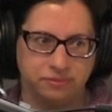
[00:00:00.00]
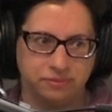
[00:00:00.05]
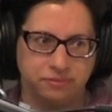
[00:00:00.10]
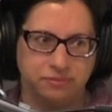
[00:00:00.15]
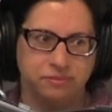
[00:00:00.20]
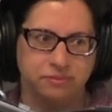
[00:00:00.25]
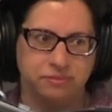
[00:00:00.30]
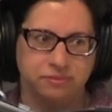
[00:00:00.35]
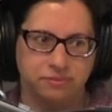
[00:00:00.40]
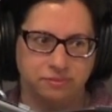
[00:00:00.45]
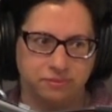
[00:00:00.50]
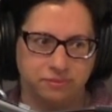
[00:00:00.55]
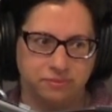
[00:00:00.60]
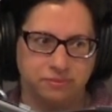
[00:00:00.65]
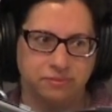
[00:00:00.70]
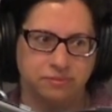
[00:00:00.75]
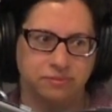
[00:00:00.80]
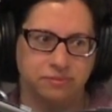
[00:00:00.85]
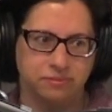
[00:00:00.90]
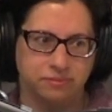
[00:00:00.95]

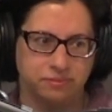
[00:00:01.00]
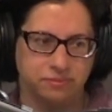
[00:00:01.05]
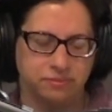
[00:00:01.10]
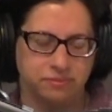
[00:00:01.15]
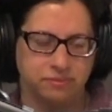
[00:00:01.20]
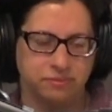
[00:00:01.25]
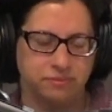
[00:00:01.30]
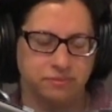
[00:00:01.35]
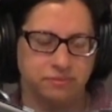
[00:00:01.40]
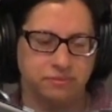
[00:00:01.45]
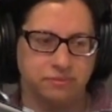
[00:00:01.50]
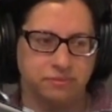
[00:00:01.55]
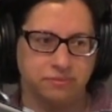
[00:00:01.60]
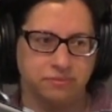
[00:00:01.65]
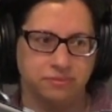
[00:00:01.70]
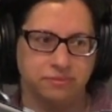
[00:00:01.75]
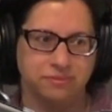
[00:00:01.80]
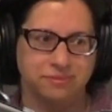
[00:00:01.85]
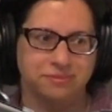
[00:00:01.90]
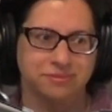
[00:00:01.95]

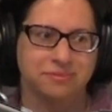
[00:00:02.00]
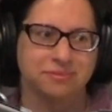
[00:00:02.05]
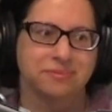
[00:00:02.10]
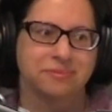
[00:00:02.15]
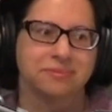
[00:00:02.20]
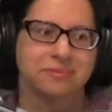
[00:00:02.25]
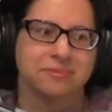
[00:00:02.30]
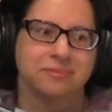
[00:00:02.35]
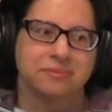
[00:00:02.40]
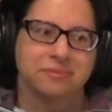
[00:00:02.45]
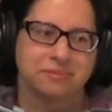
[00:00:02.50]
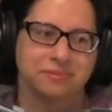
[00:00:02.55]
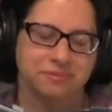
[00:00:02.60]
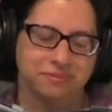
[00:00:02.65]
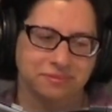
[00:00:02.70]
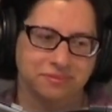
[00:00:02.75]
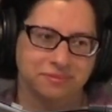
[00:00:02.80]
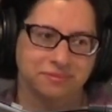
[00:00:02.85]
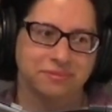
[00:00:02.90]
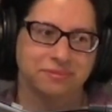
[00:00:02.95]

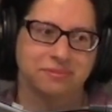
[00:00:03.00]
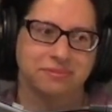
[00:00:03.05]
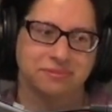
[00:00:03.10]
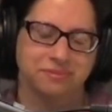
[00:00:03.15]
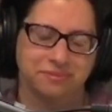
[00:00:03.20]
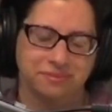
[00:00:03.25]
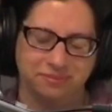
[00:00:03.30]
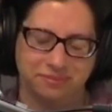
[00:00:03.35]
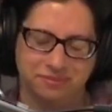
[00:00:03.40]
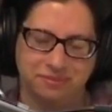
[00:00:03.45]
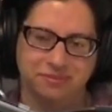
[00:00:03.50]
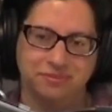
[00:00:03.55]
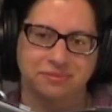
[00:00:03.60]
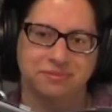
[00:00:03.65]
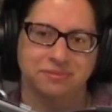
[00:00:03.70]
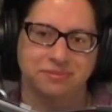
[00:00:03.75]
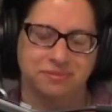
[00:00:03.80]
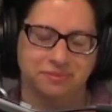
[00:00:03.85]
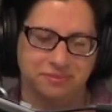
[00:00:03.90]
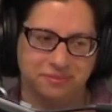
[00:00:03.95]

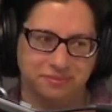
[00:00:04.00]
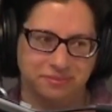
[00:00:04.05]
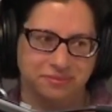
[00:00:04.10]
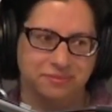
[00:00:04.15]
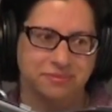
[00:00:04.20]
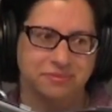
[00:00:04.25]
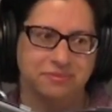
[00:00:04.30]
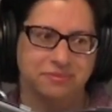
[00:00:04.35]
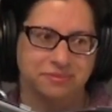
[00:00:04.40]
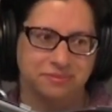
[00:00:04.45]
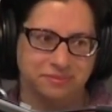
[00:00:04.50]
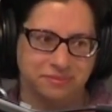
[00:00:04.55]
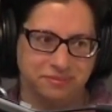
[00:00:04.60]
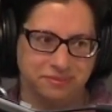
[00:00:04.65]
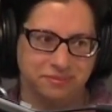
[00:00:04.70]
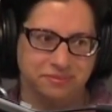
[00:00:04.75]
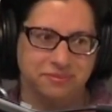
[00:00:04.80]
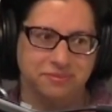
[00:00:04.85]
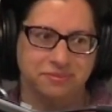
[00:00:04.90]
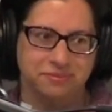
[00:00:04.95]

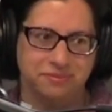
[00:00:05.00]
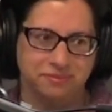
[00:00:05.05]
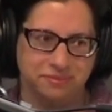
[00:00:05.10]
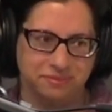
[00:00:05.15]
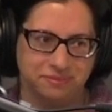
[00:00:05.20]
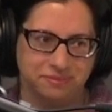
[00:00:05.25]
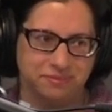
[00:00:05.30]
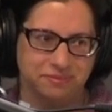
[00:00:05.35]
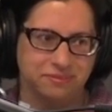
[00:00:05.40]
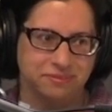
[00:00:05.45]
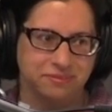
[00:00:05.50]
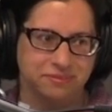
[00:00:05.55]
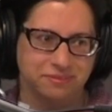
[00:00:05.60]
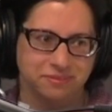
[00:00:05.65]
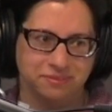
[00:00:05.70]
(not speaking)